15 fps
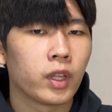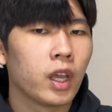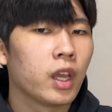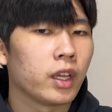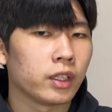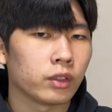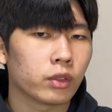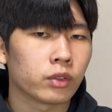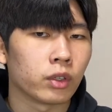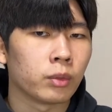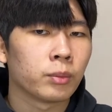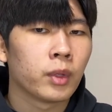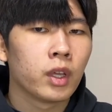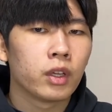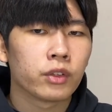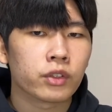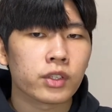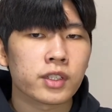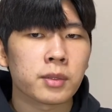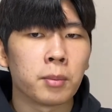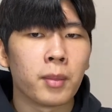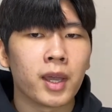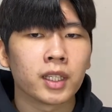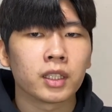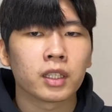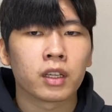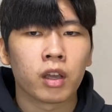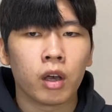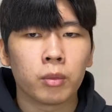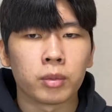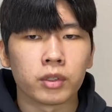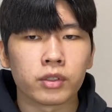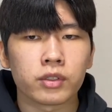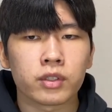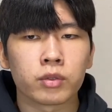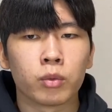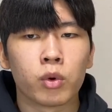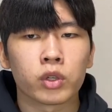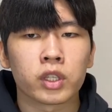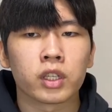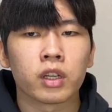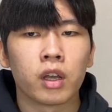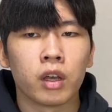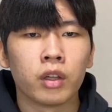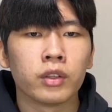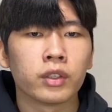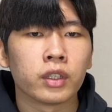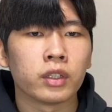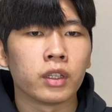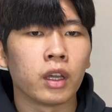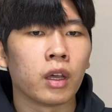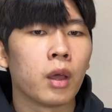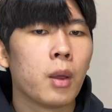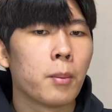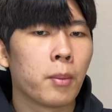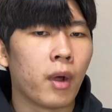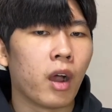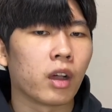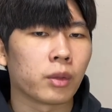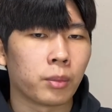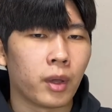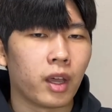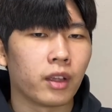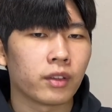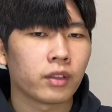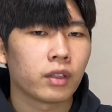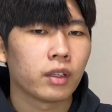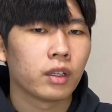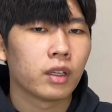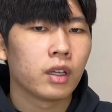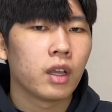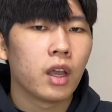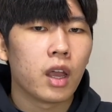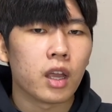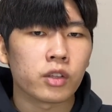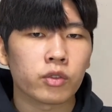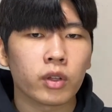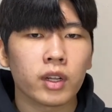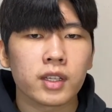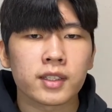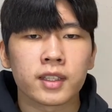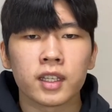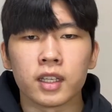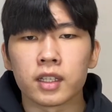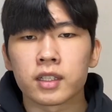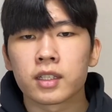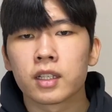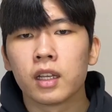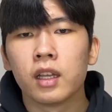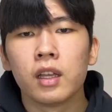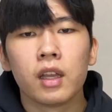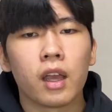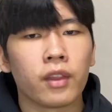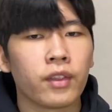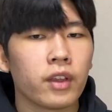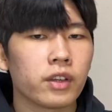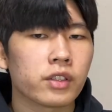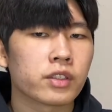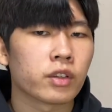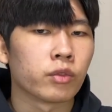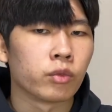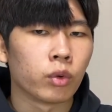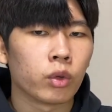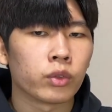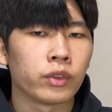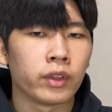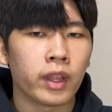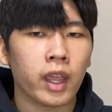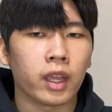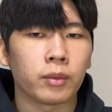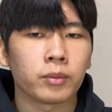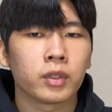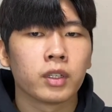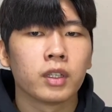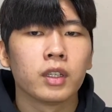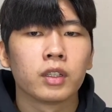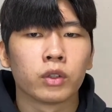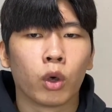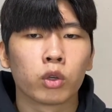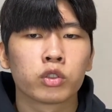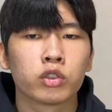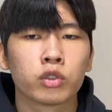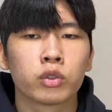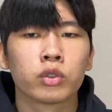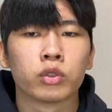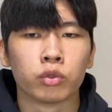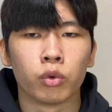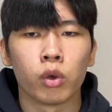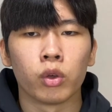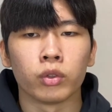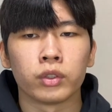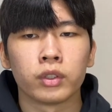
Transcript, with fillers: In autumn, you can see many couples walking under the park path. As well as this, uh, there is a road named Deoksugung Road.